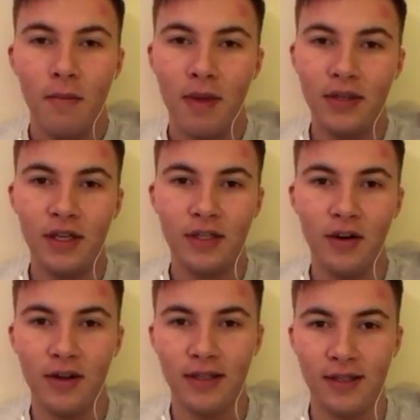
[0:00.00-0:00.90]
Manchester
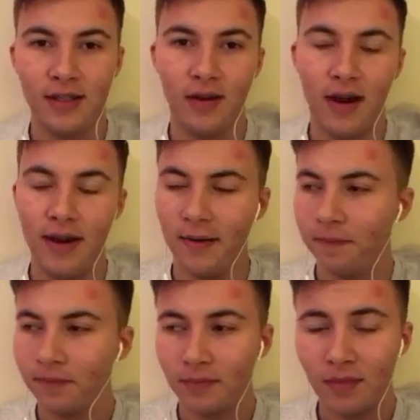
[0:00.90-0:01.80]
United side
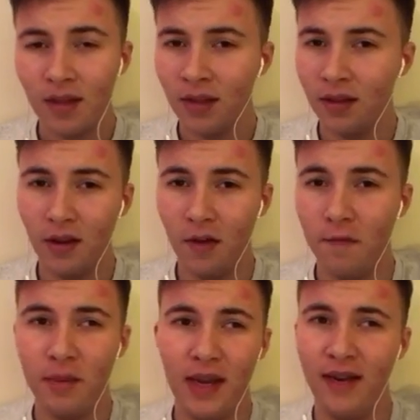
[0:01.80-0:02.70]
that
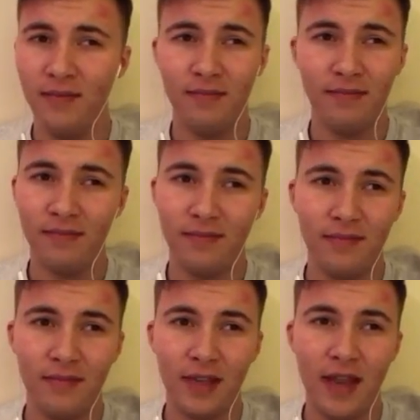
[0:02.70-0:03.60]
have been
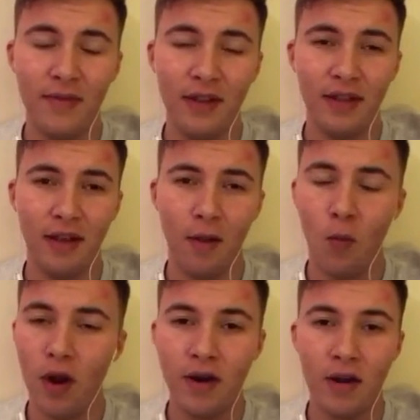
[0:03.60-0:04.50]
given the
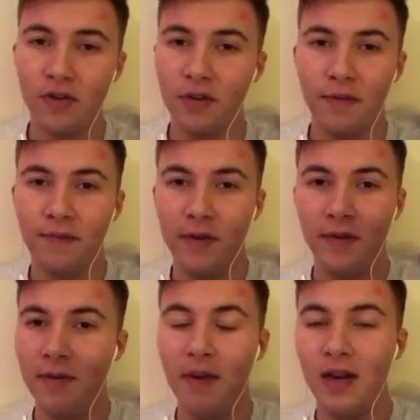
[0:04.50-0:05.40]

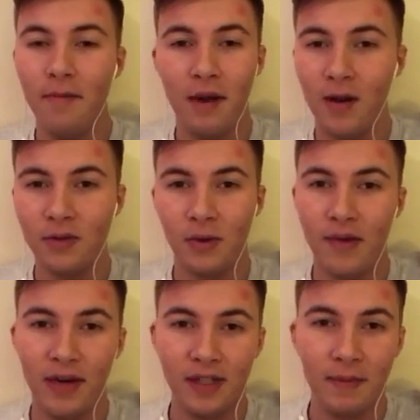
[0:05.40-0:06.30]
150 million pounds or
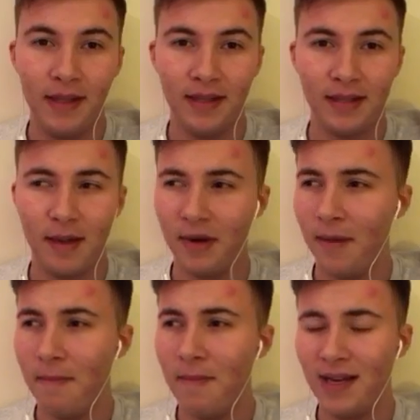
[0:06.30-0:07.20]
whatever they spent in the summer,
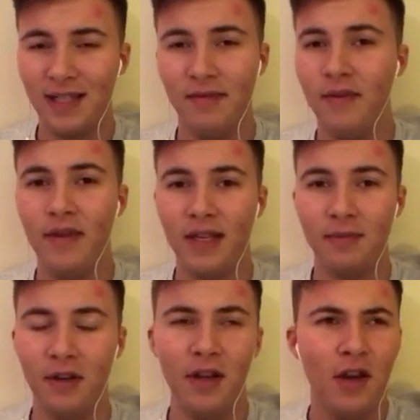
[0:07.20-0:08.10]
that massive
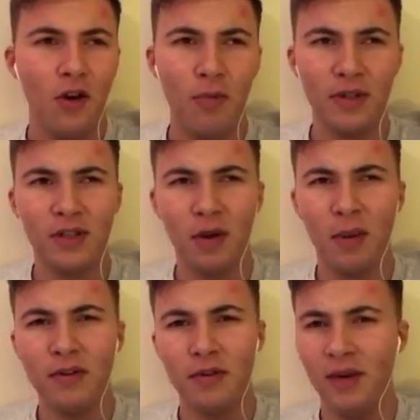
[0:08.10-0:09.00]
investment, almost
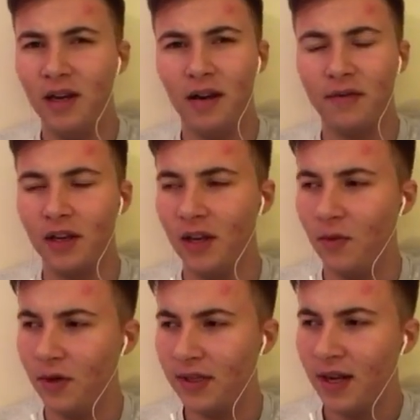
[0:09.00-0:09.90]
200 million, I think it
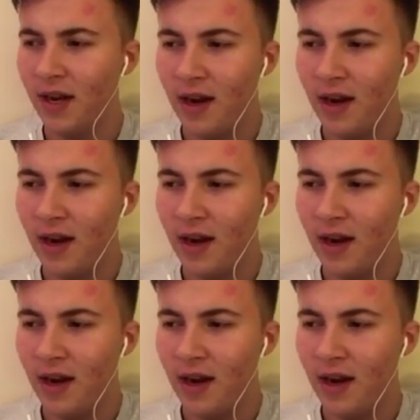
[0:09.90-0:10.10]
was.